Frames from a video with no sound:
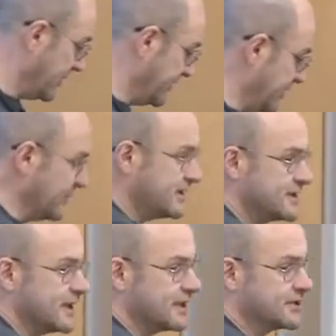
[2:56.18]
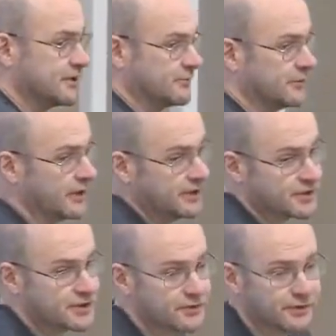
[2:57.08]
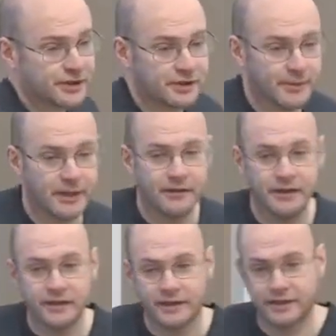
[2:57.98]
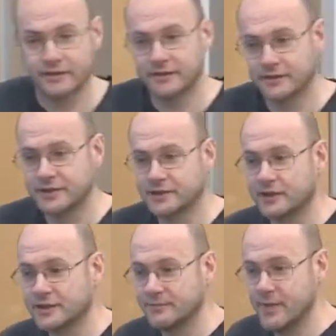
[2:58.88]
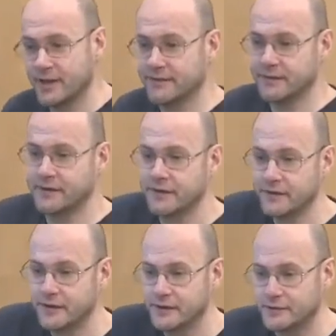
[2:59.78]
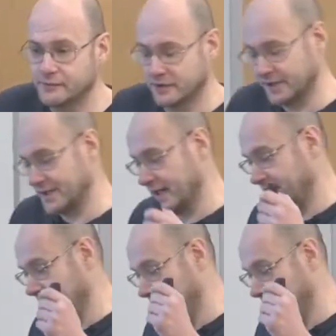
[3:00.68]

anomaly detection, I'm really just talking about can I construct a method that will say